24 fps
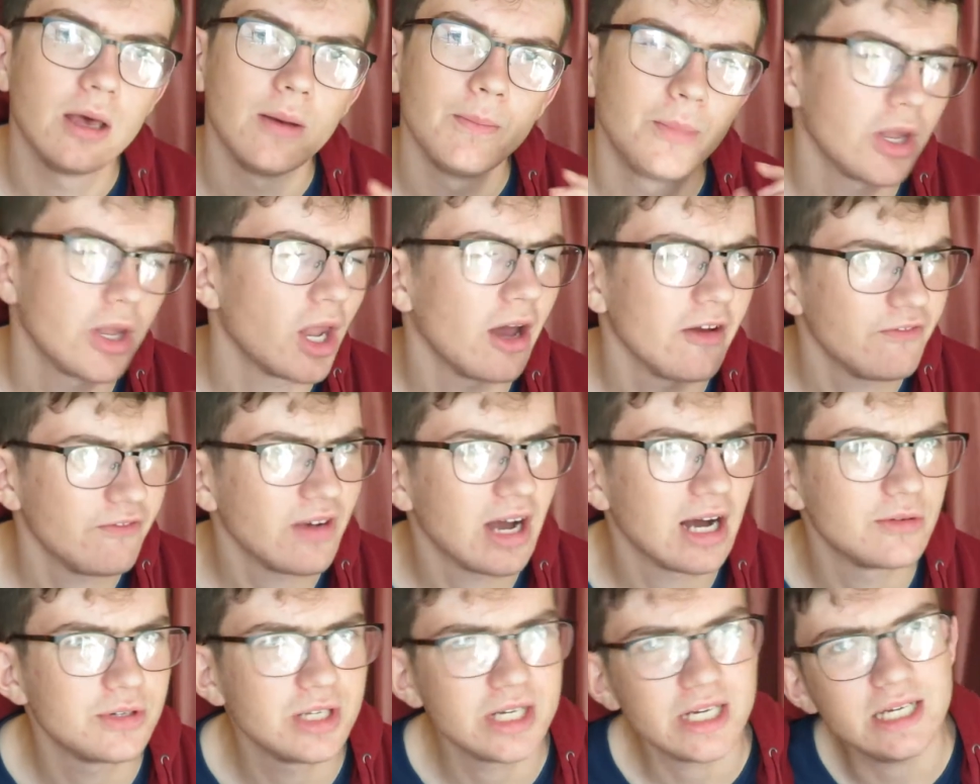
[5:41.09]
But I
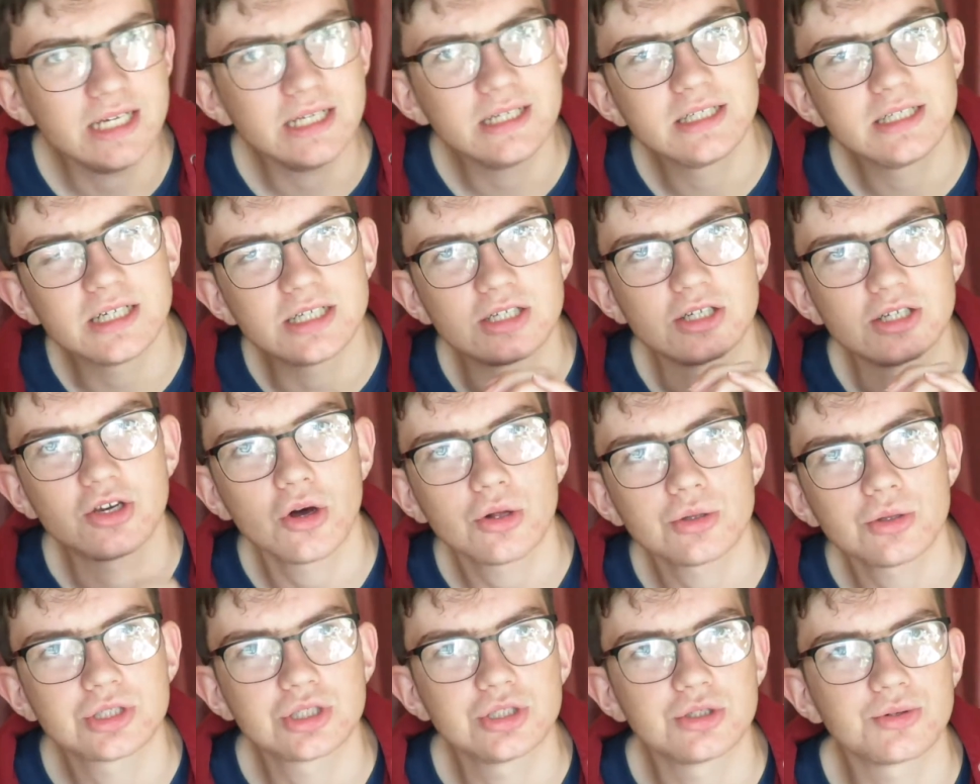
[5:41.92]
found it easier to
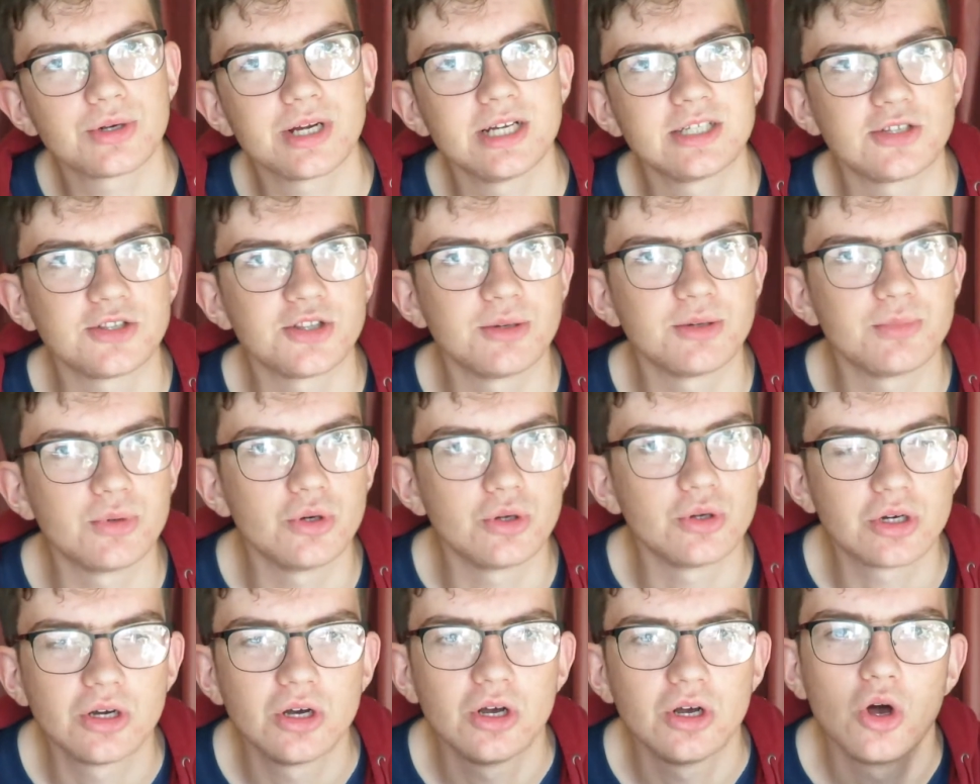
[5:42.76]
concentrate on the
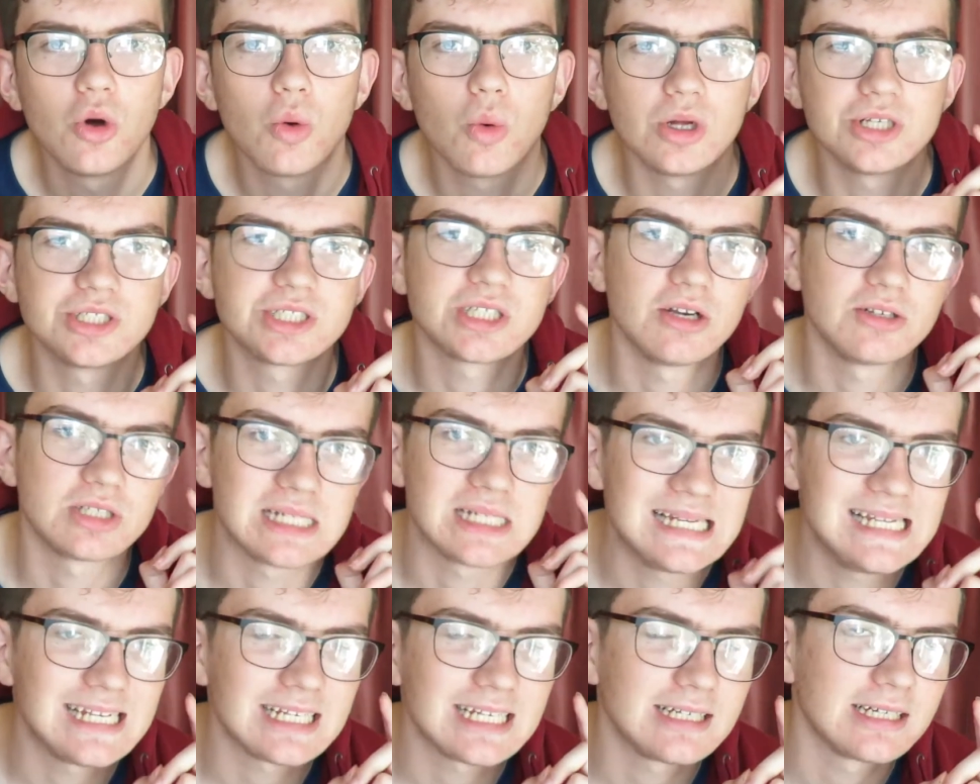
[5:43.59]
book whilst I was
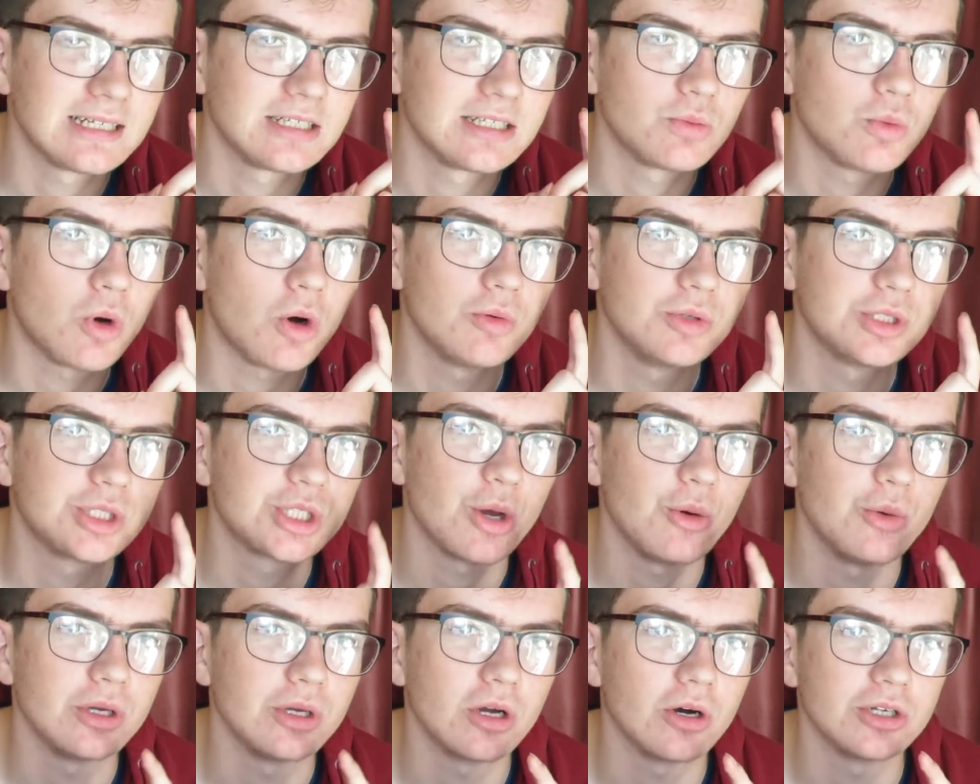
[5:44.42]
listening to what was
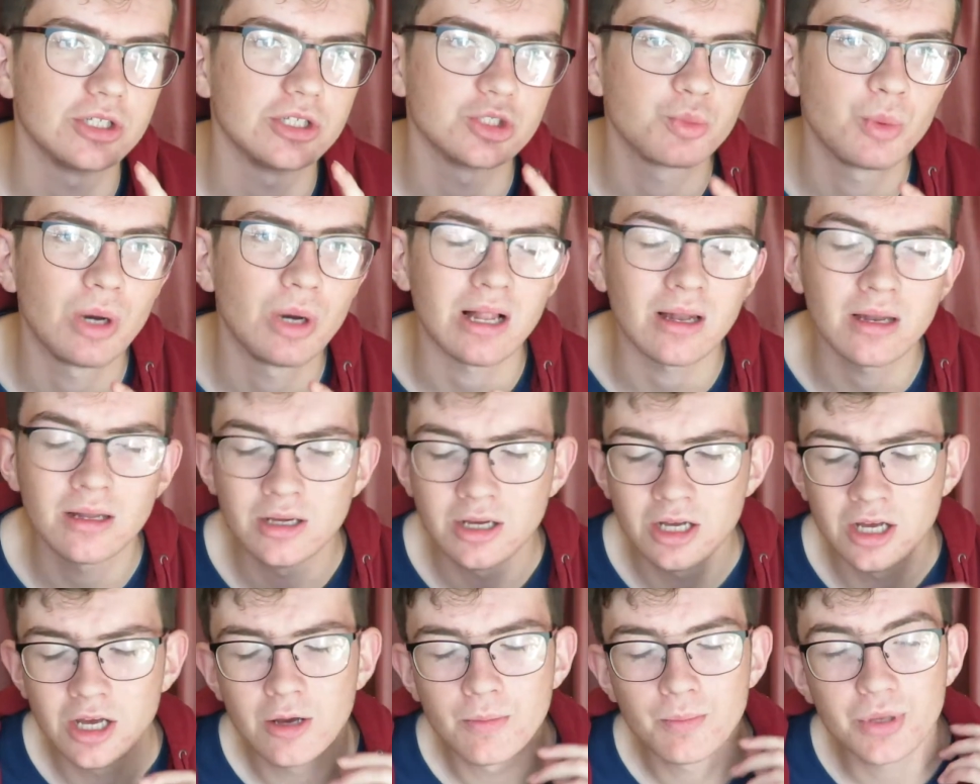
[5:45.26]
going on as well,
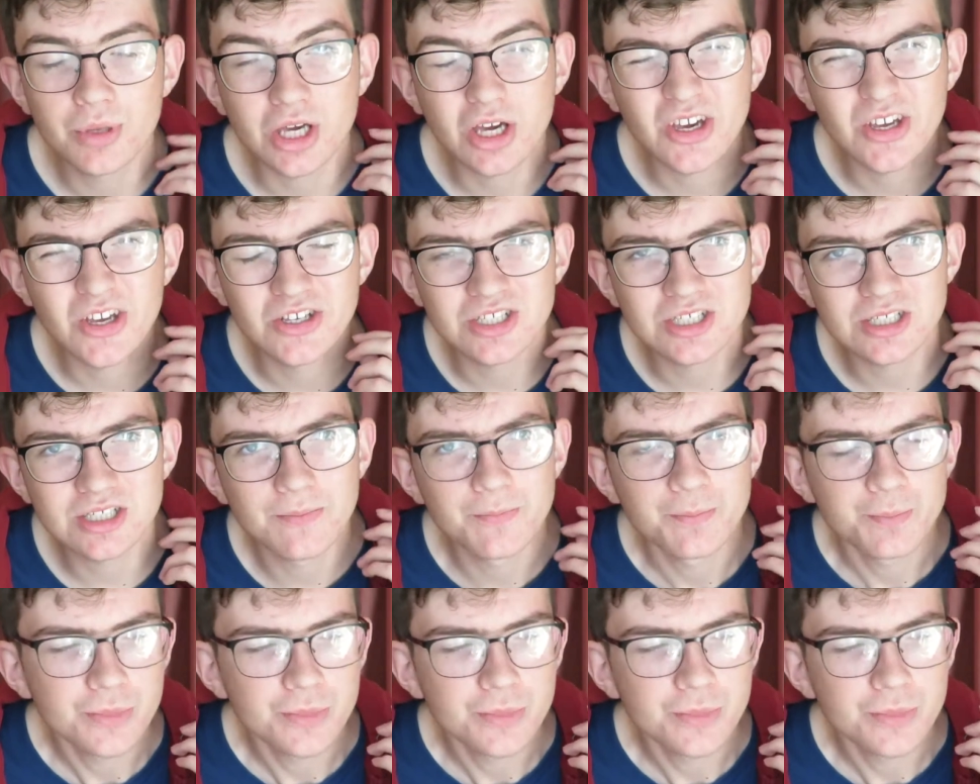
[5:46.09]
because